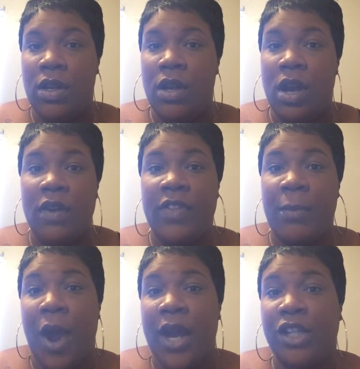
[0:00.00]
none of their
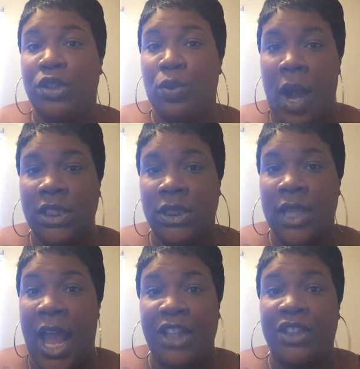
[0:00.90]
product
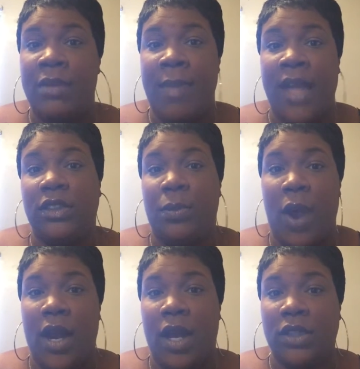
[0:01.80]
swatches actually match the
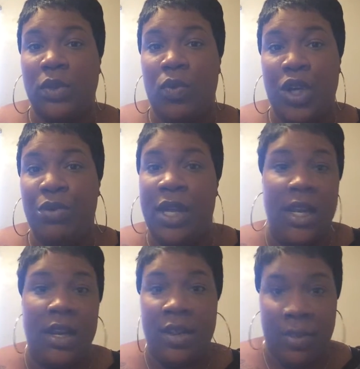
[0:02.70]
product when you
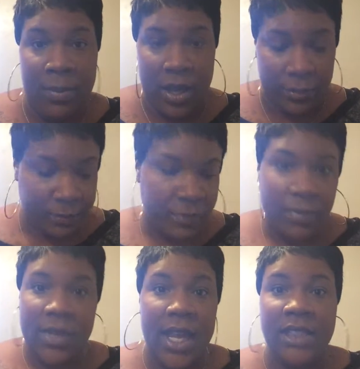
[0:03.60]
get it in the mail.
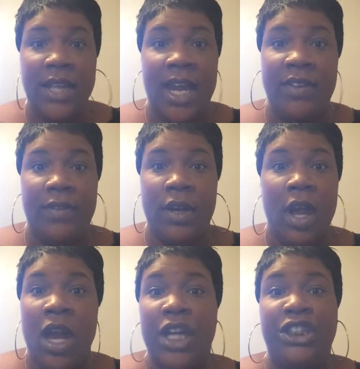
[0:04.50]
It's not even
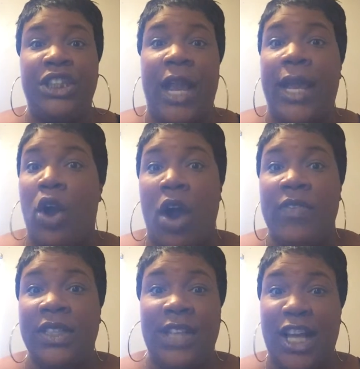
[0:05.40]
a shade off.
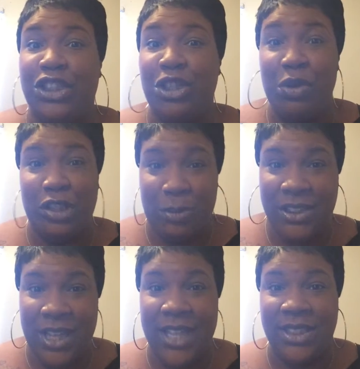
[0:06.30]
It's like 2 or 3
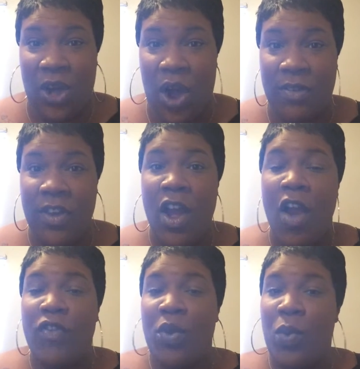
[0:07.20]
shades off
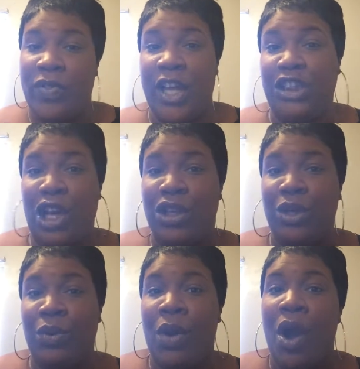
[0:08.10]
from what they show
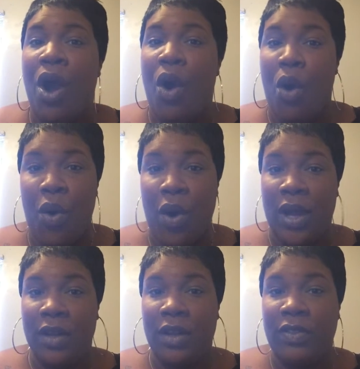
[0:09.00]
you
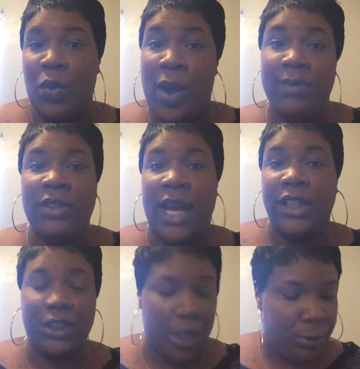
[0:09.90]
on the
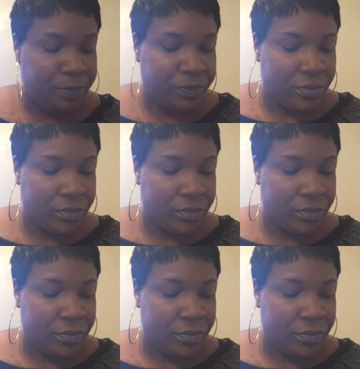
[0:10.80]
website. So